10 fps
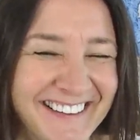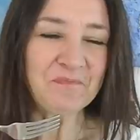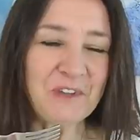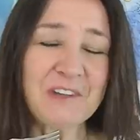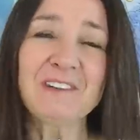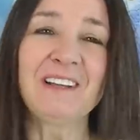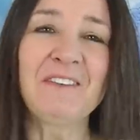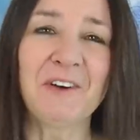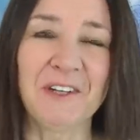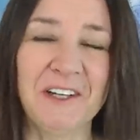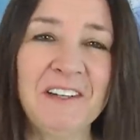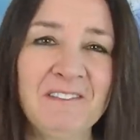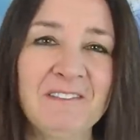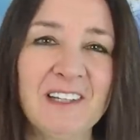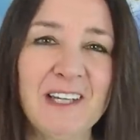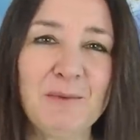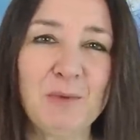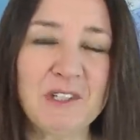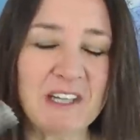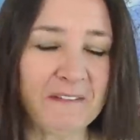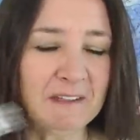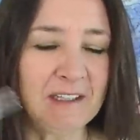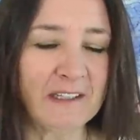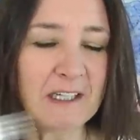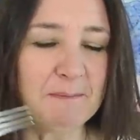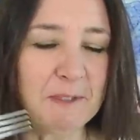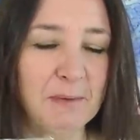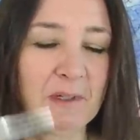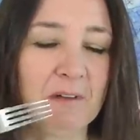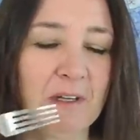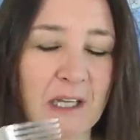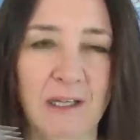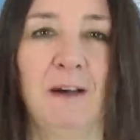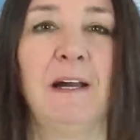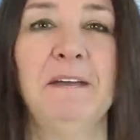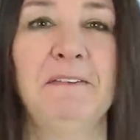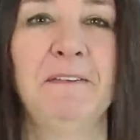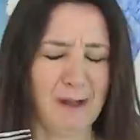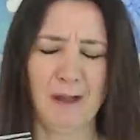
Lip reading: You could live on it. It would definitely keep you alive.